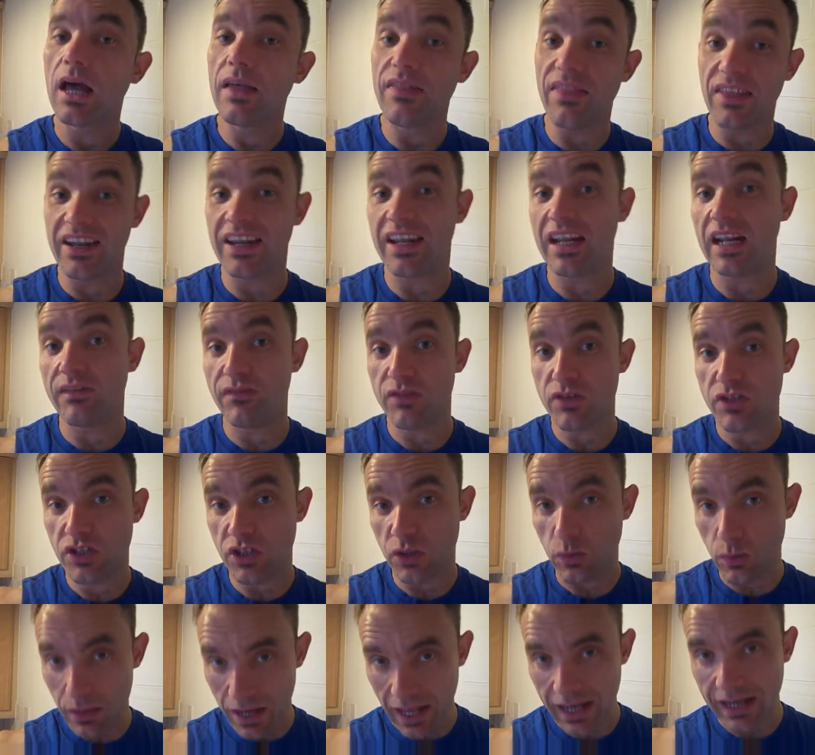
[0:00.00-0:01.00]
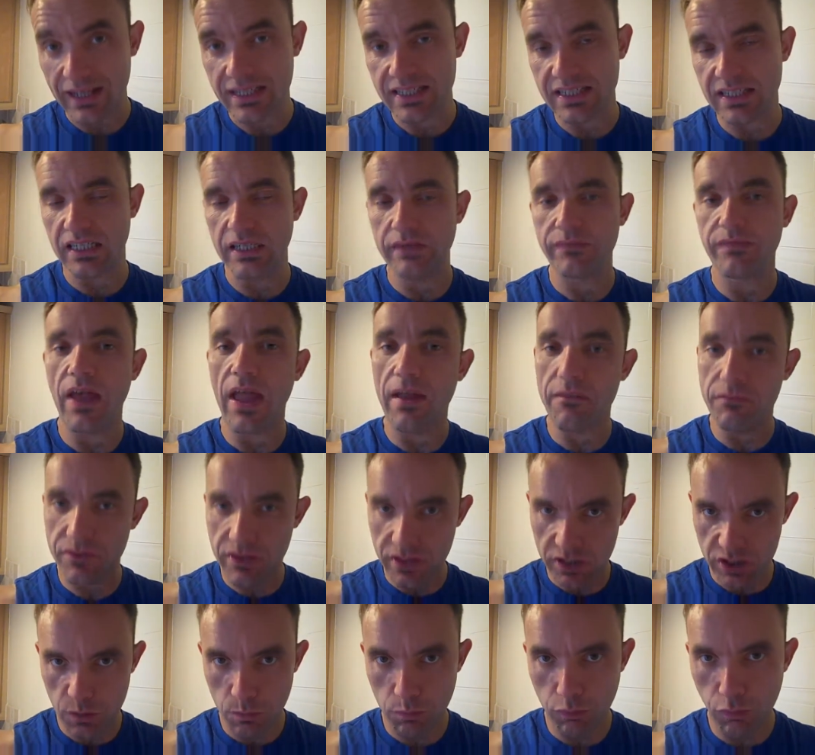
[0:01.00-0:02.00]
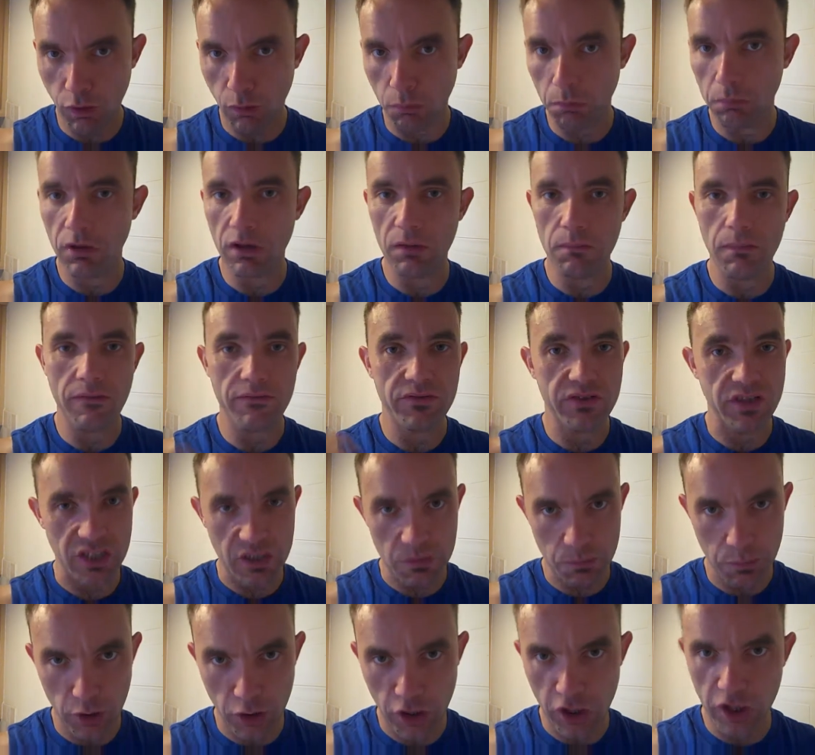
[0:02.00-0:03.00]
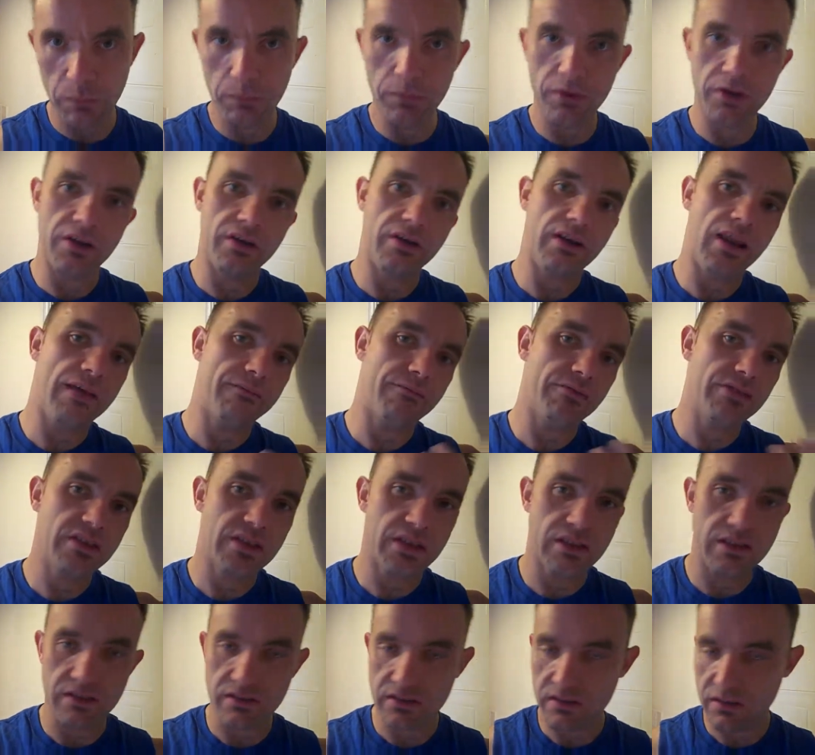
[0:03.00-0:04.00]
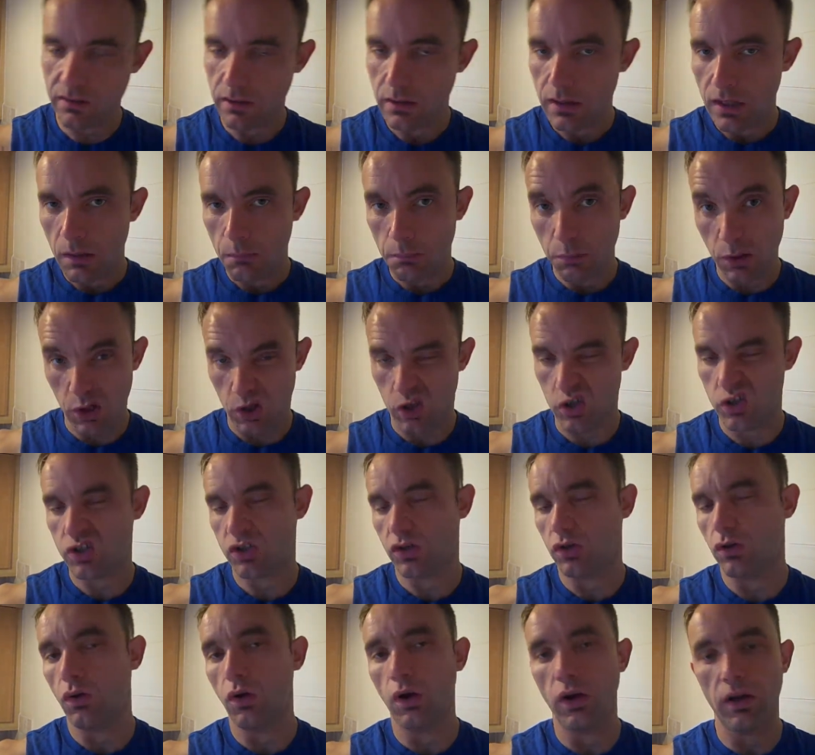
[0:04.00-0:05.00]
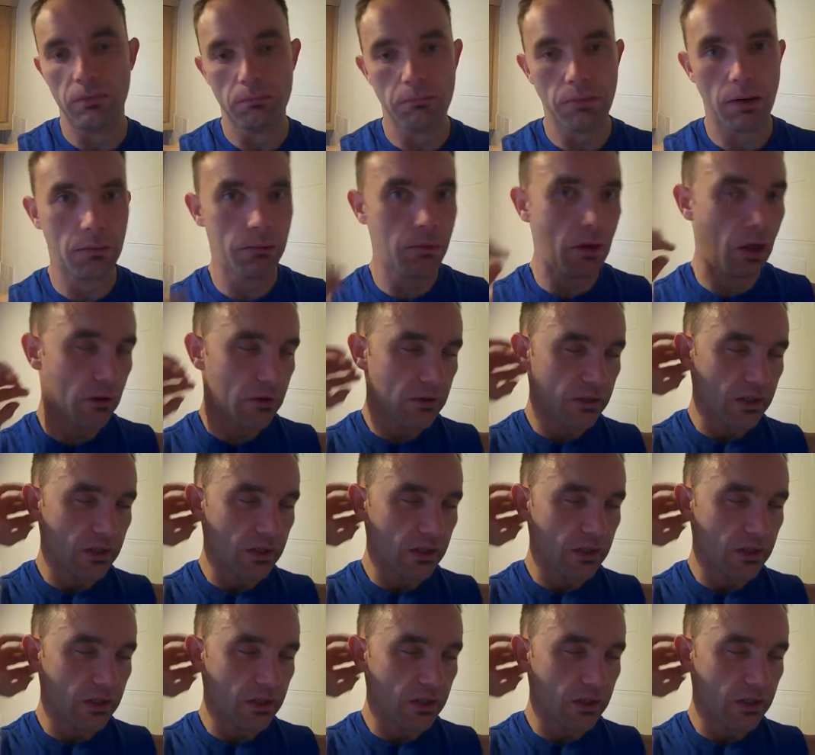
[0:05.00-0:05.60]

Then again, if you're too negative, everything's a problem, everything's permanent, everything's personal, and blah blah.